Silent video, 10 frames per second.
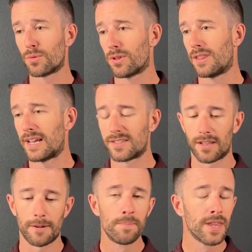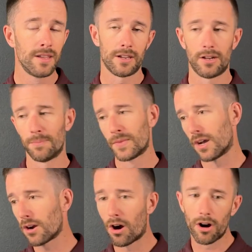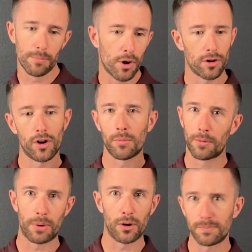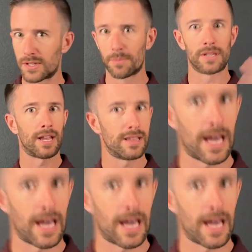whether that's a car, a motorhome, a boat, something like